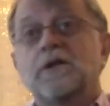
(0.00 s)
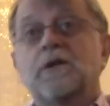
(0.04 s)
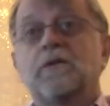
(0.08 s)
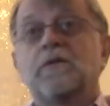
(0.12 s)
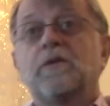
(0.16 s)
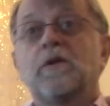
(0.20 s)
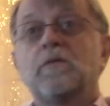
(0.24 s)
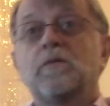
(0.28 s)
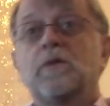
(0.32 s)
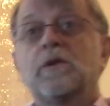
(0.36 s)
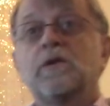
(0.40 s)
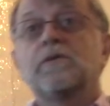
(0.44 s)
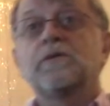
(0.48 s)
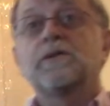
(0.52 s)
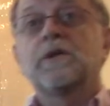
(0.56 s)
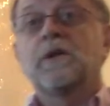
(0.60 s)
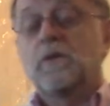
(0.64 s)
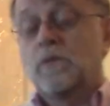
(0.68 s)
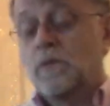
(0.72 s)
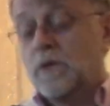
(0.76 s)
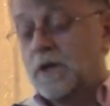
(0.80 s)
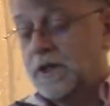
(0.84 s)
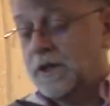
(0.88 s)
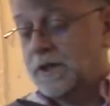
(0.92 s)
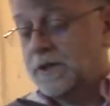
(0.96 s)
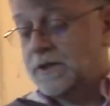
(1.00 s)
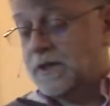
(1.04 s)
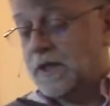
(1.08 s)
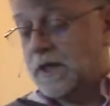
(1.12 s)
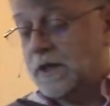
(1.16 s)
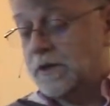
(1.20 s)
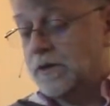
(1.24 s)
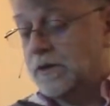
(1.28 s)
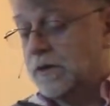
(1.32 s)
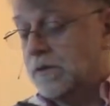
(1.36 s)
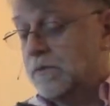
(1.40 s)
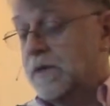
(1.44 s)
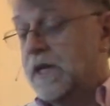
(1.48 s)
if you move to the one, is
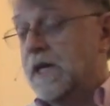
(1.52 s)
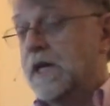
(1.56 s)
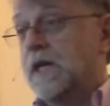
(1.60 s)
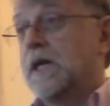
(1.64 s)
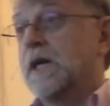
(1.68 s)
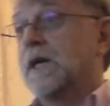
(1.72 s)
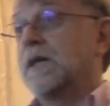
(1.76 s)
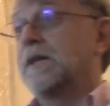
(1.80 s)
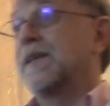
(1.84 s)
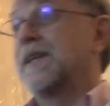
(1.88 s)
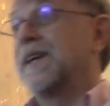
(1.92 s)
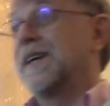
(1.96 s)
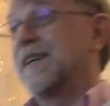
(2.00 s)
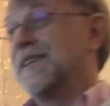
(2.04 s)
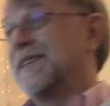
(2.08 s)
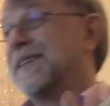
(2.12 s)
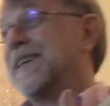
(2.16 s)
that you may get then